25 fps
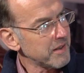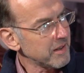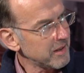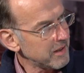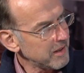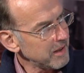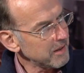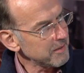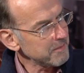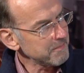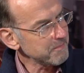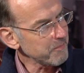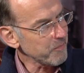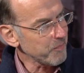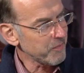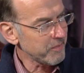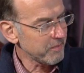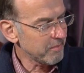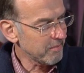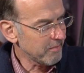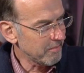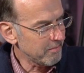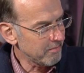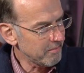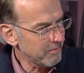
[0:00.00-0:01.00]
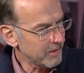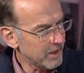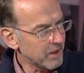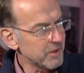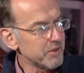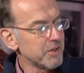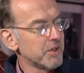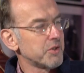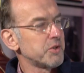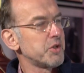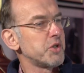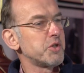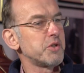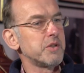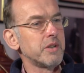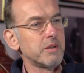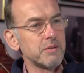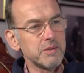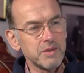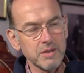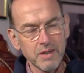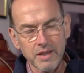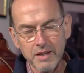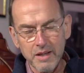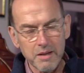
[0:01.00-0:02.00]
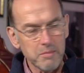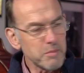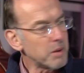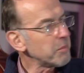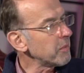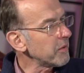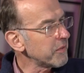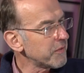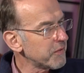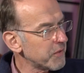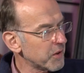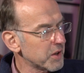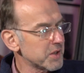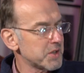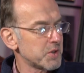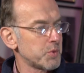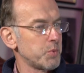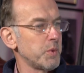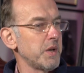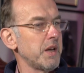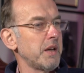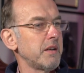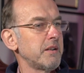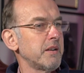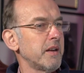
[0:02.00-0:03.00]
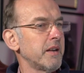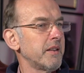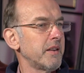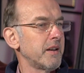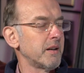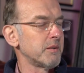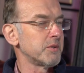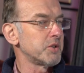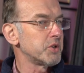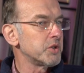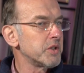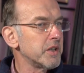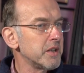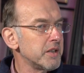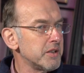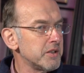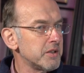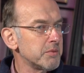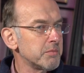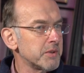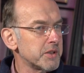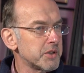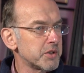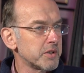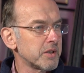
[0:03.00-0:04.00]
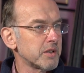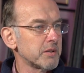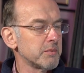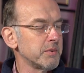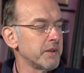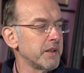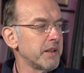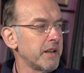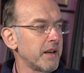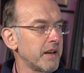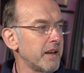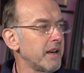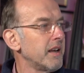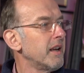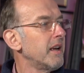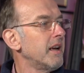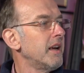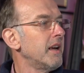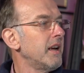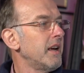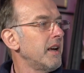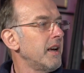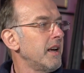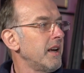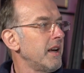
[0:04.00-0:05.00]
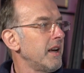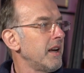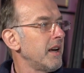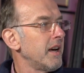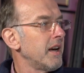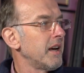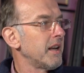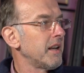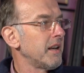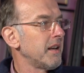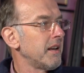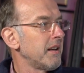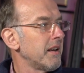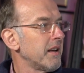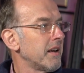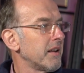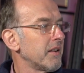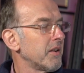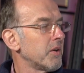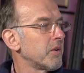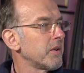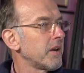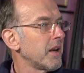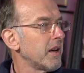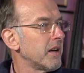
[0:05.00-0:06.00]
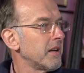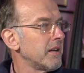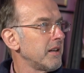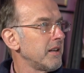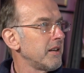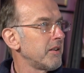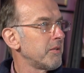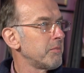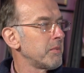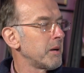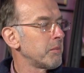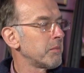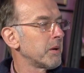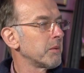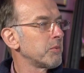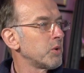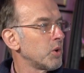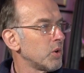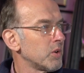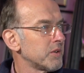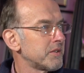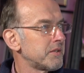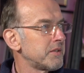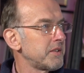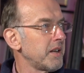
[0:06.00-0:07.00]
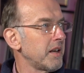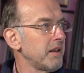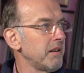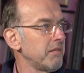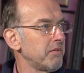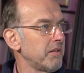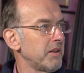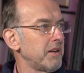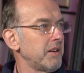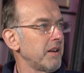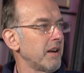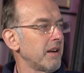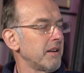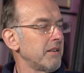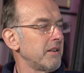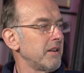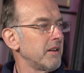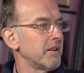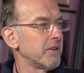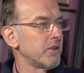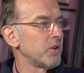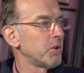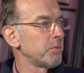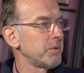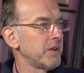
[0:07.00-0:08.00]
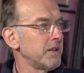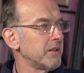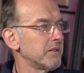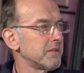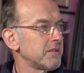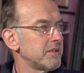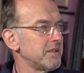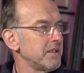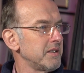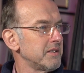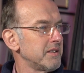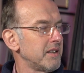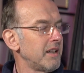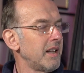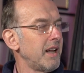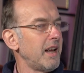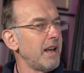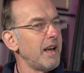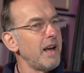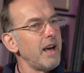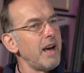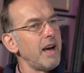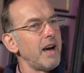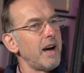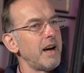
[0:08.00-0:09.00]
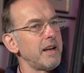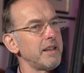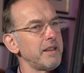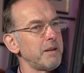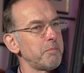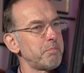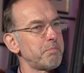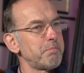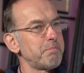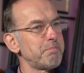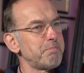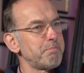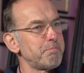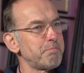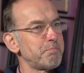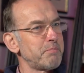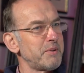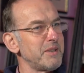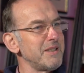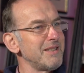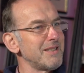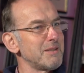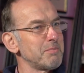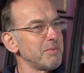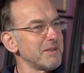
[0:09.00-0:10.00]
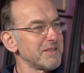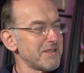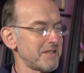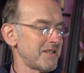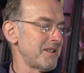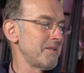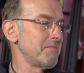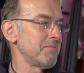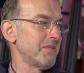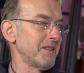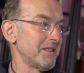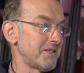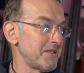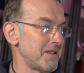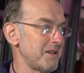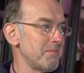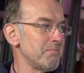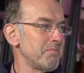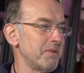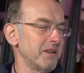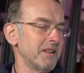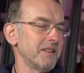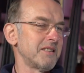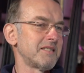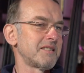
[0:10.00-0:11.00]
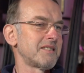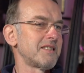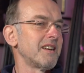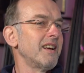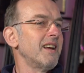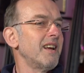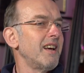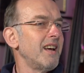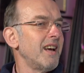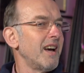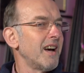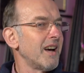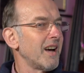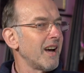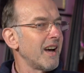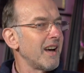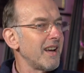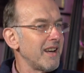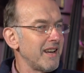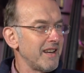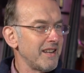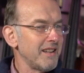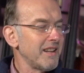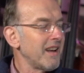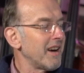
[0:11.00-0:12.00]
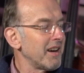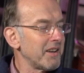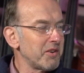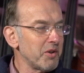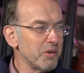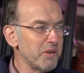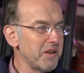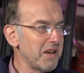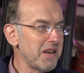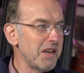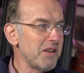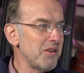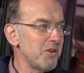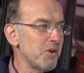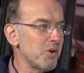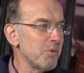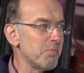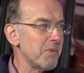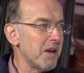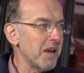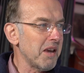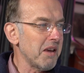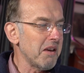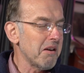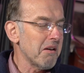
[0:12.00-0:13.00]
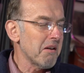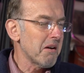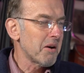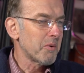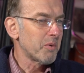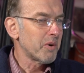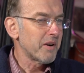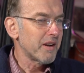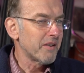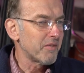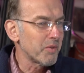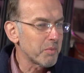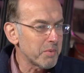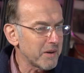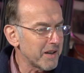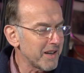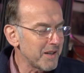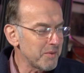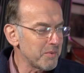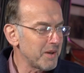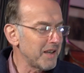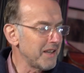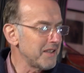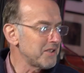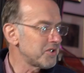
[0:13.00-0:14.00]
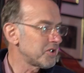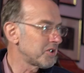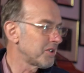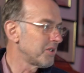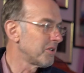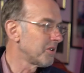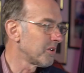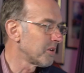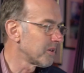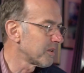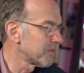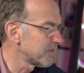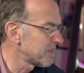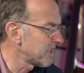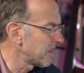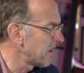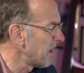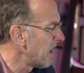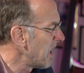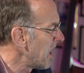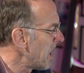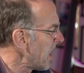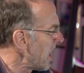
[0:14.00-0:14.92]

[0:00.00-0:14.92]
I got an audition. I think my first week down there. I was changing my shirt one day. And I thought, okay, I need to remember I'm called David down here. Nobody knows Diesel. And the principal, the timpanist, I don't think he knew me or whatever, but anyway, he called over and said,